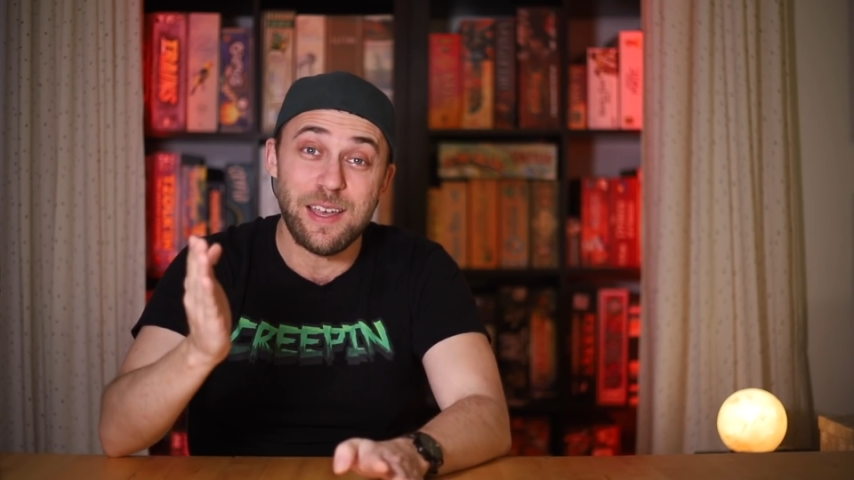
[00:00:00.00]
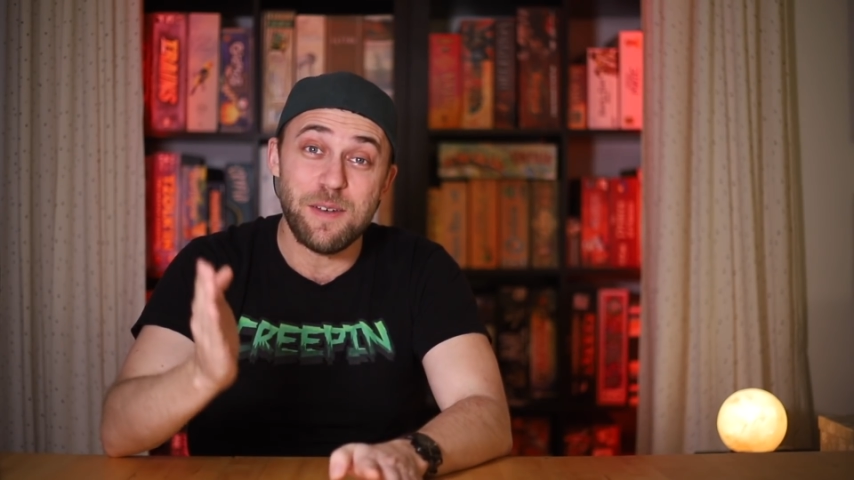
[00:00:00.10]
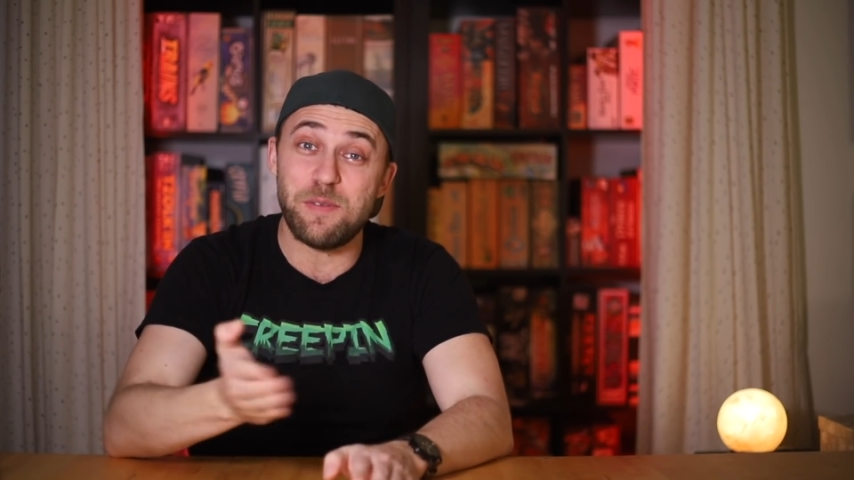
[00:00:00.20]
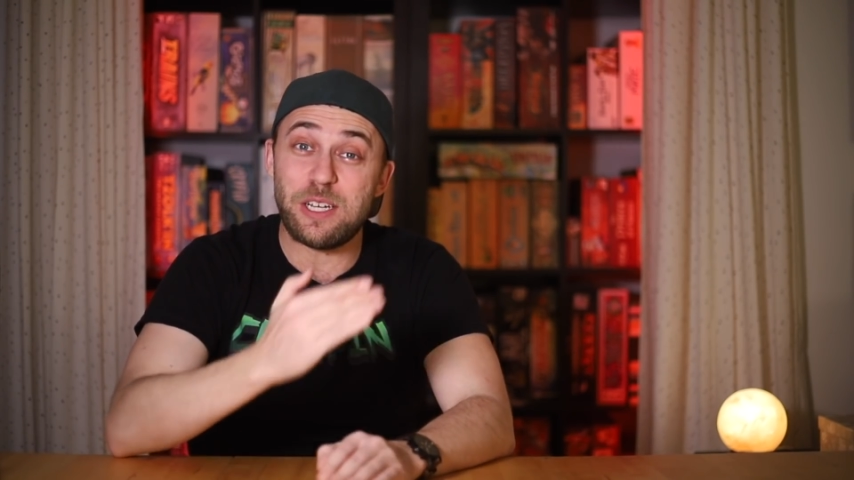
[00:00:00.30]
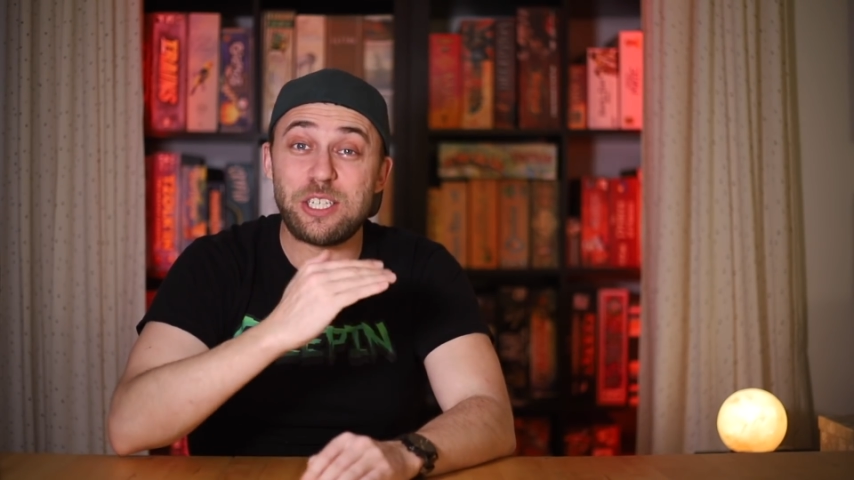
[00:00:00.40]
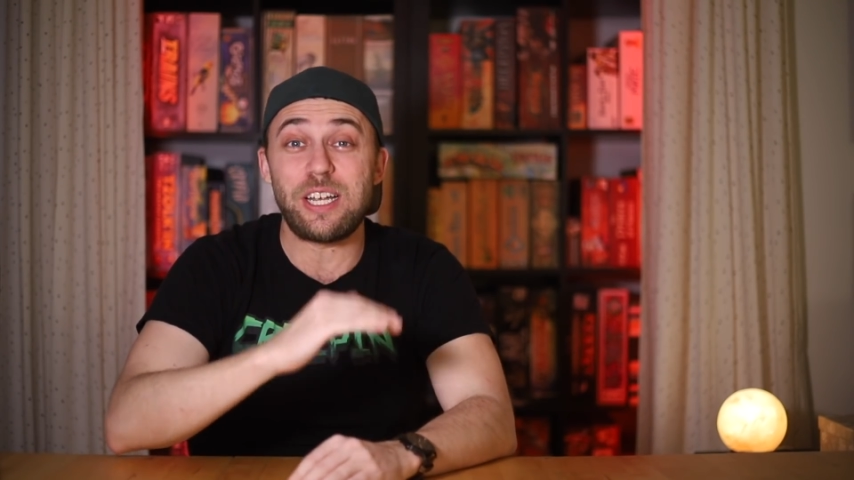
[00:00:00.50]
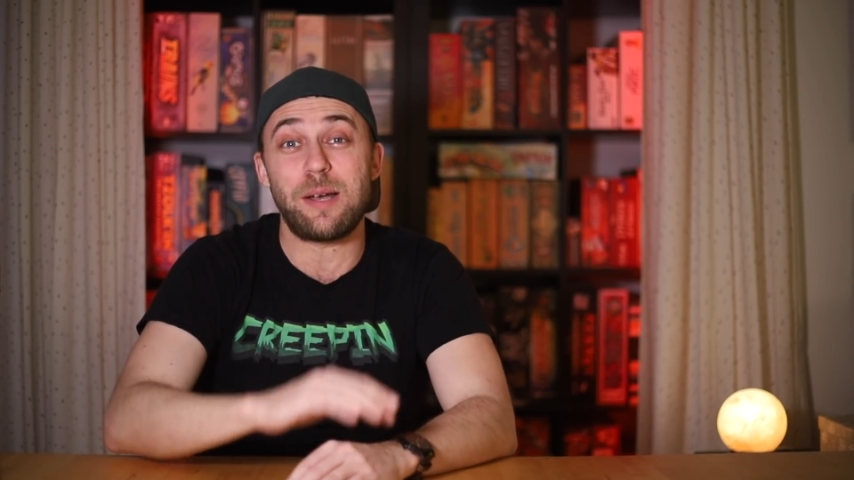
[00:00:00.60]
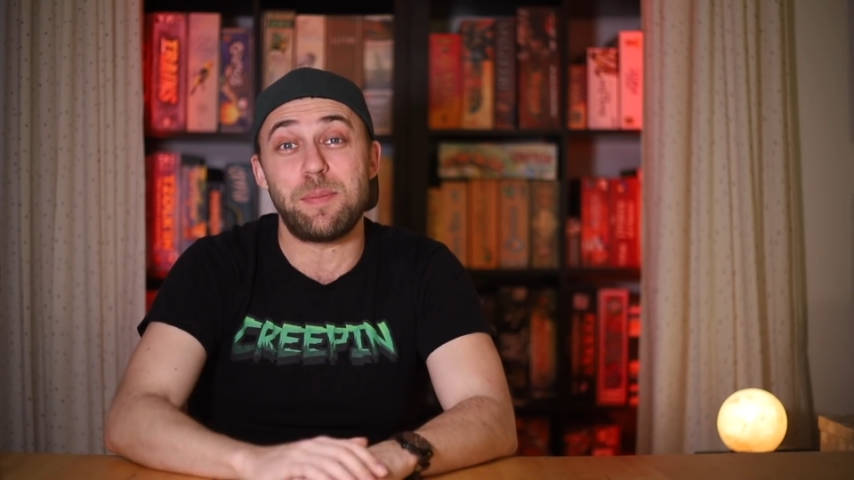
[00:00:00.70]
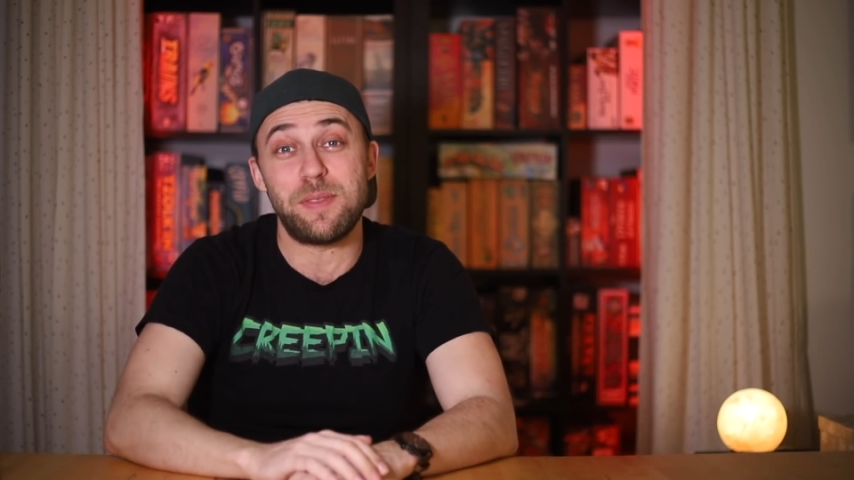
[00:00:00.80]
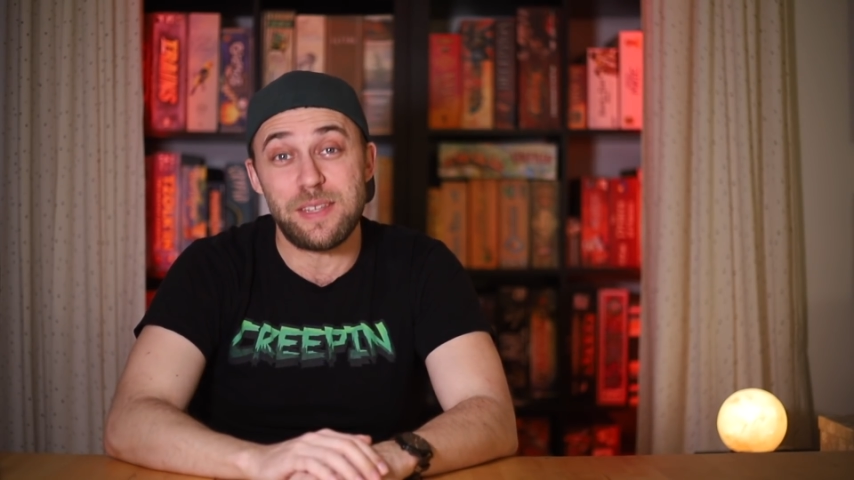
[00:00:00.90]
finishing
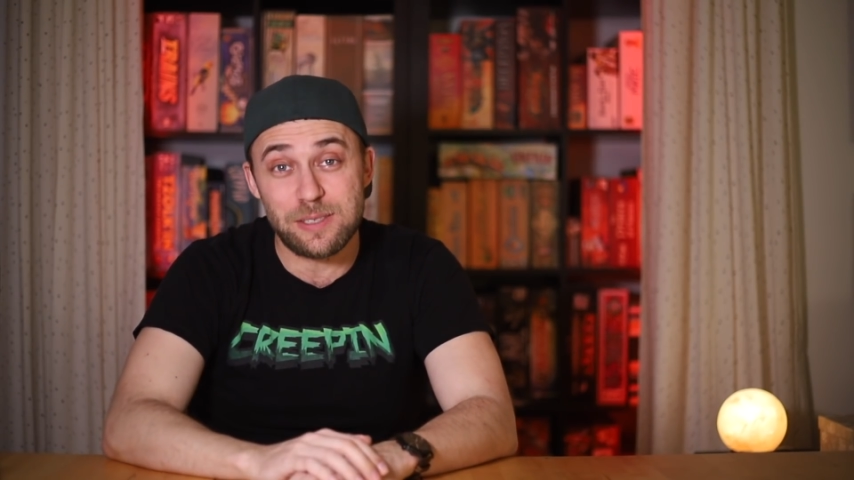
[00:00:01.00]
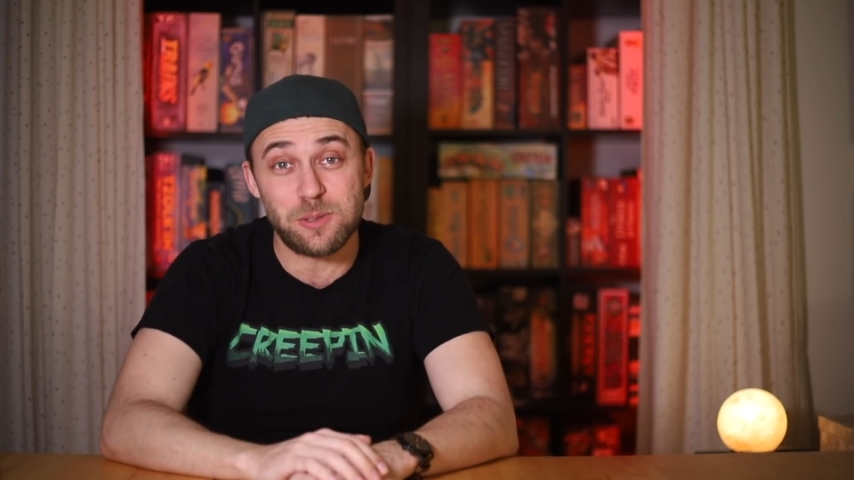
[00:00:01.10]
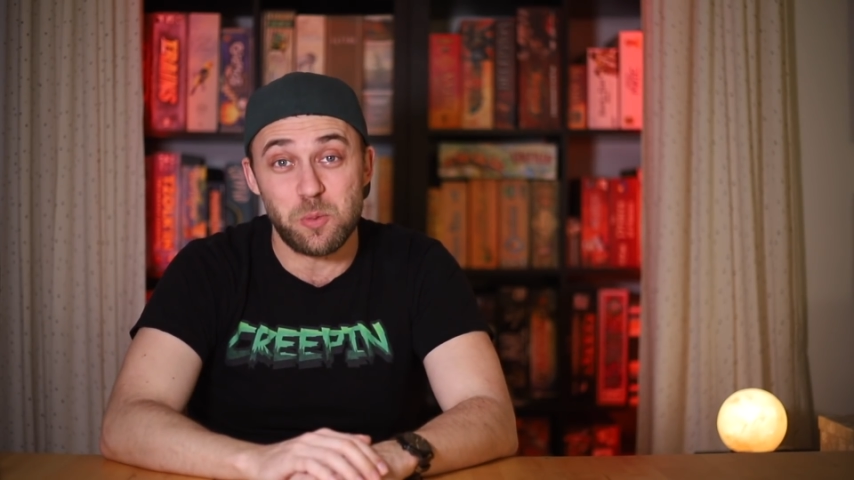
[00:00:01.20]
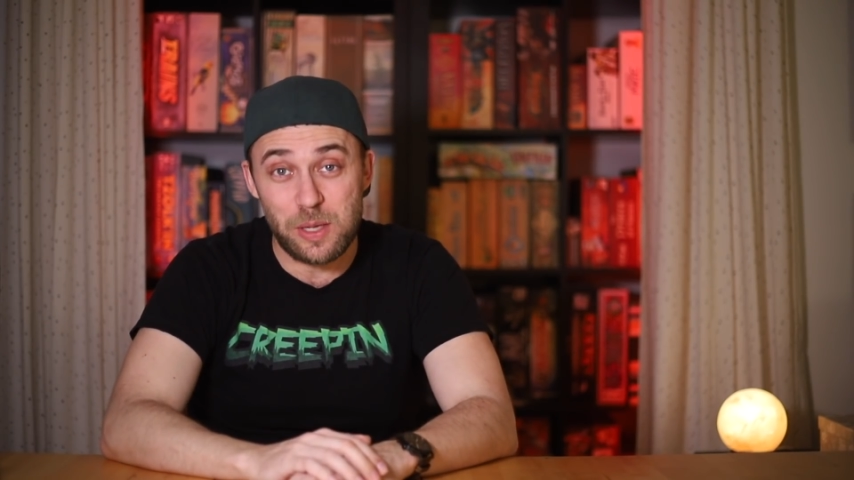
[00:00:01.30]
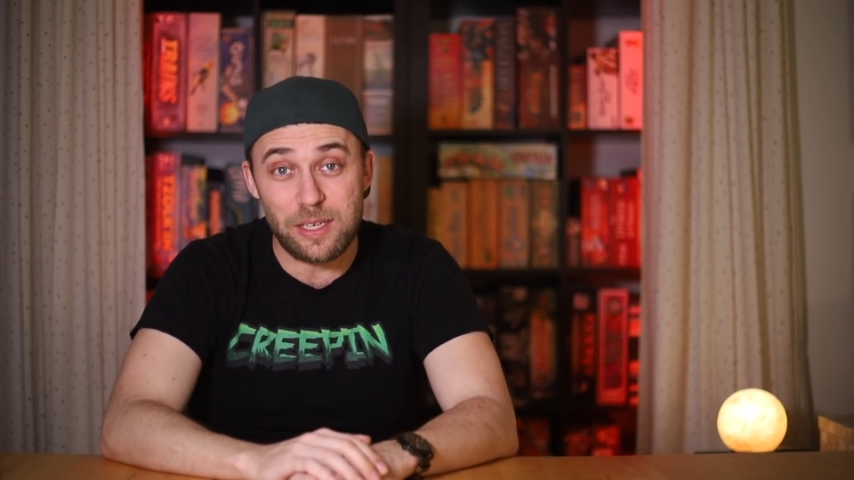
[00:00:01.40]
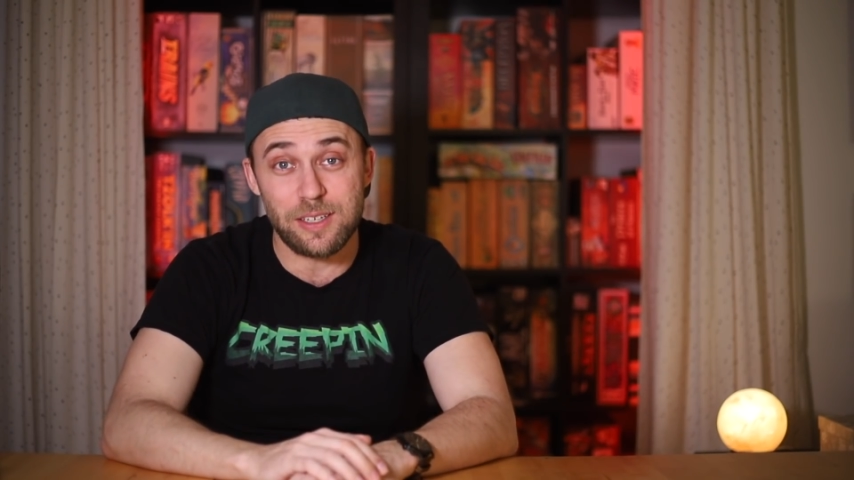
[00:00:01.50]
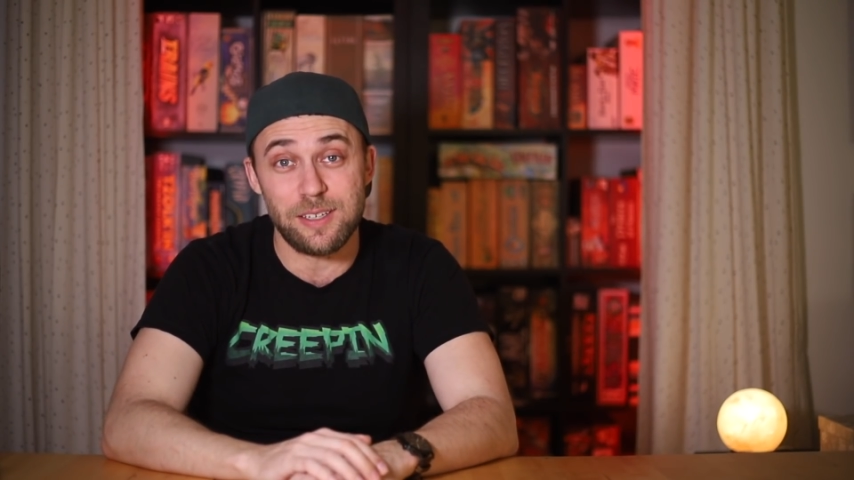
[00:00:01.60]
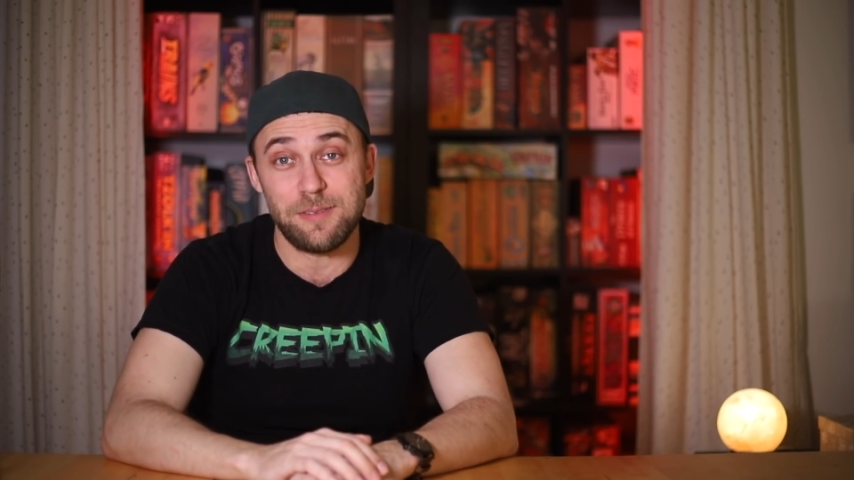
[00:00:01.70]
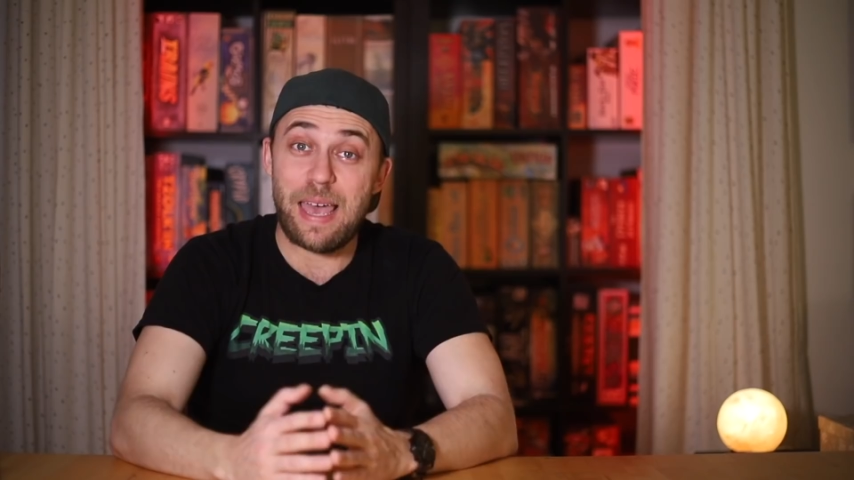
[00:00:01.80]
up this week